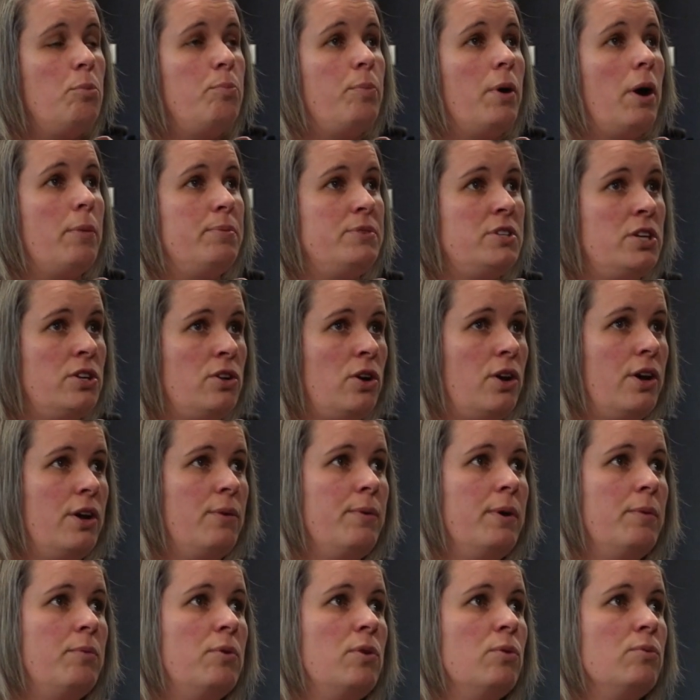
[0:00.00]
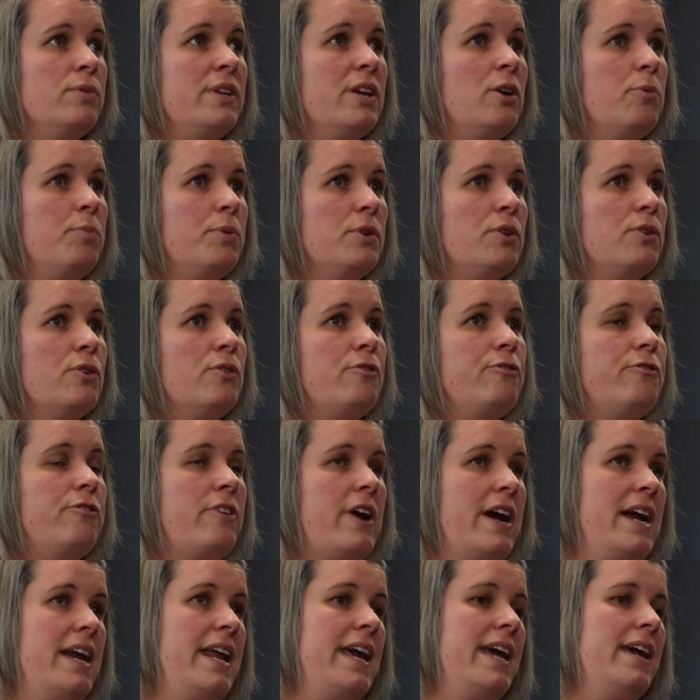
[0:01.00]
Up to now we were only open on a
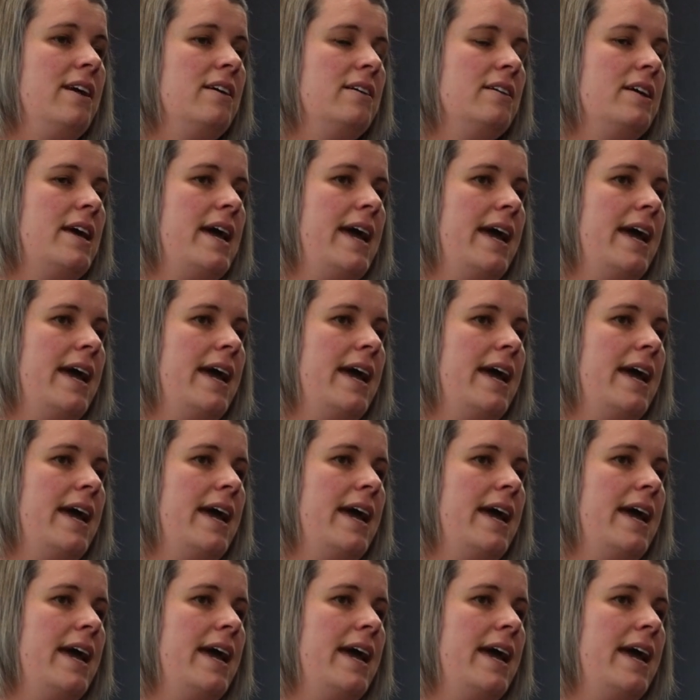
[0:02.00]
Friday,